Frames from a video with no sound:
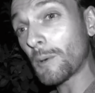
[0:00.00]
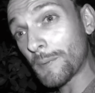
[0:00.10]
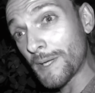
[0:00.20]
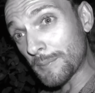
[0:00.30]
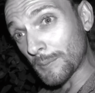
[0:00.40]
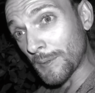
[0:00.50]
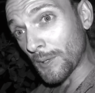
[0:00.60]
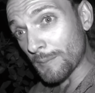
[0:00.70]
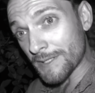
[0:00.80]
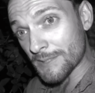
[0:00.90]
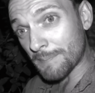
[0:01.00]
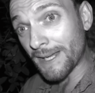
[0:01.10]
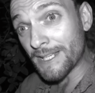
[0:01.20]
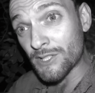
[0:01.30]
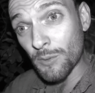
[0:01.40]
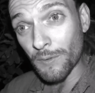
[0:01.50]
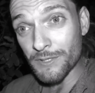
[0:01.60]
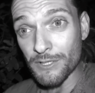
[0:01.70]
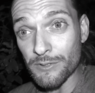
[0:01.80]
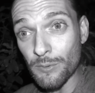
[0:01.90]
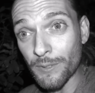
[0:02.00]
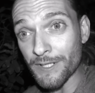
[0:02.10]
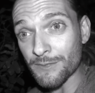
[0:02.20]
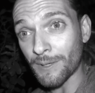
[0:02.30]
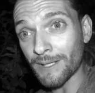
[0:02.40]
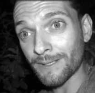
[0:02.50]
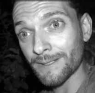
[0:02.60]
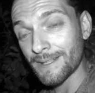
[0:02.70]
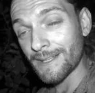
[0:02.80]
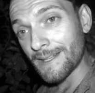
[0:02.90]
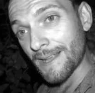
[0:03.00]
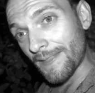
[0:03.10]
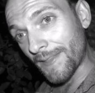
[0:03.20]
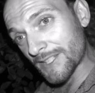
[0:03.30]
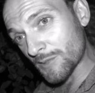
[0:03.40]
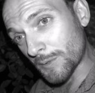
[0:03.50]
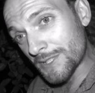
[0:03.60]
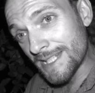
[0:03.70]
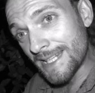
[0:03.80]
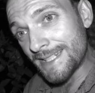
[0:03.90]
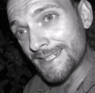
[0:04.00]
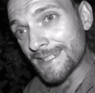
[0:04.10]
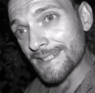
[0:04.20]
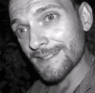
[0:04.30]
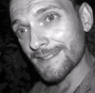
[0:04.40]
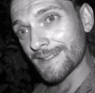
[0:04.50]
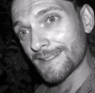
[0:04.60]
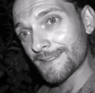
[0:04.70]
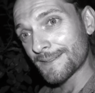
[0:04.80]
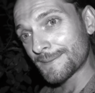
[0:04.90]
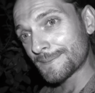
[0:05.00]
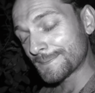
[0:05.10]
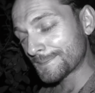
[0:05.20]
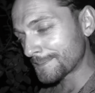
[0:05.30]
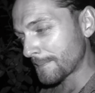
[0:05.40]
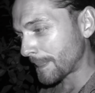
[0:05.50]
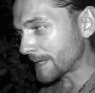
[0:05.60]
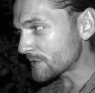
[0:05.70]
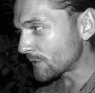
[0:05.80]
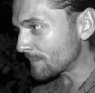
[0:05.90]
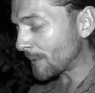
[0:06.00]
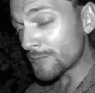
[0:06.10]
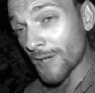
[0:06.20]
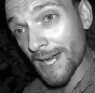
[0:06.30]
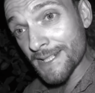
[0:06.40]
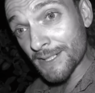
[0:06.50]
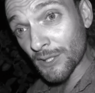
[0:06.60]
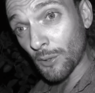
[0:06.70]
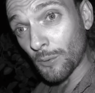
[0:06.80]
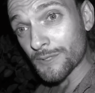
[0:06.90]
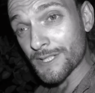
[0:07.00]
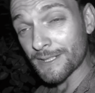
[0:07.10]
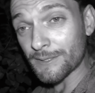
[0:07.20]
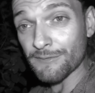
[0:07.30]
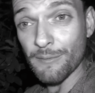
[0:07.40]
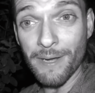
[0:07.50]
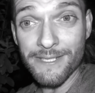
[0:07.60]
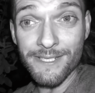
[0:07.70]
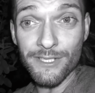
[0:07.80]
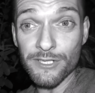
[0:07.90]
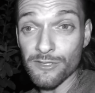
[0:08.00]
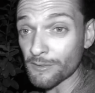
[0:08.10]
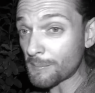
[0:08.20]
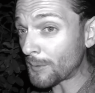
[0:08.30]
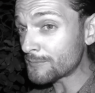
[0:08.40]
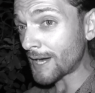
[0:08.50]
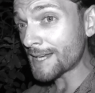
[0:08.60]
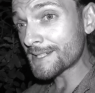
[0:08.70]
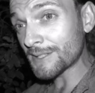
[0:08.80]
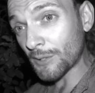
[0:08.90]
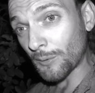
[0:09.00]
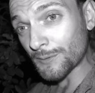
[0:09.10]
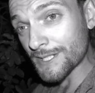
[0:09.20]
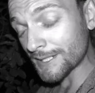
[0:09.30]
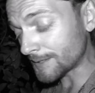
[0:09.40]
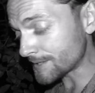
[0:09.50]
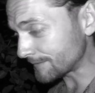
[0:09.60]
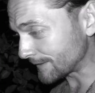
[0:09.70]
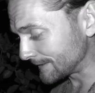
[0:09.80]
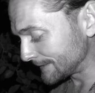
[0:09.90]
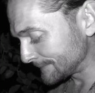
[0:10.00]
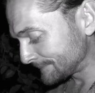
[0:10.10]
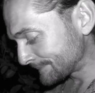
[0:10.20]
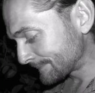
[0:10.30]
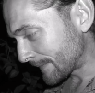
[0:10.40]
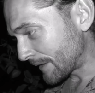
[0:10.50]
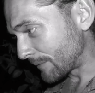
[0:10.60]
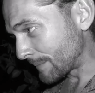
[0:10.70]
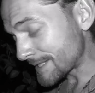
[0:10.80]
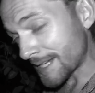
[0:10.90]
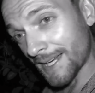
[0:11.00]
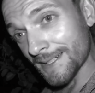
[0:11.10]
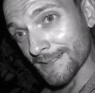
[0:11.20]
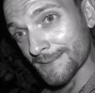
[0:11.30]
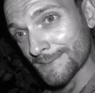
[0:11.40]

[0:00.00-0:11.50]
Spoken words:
people become inspired to want to do it as well. And that's what's needed. It's not about riding the coattails of a messenger. It's not about riding the coattails of a messiah.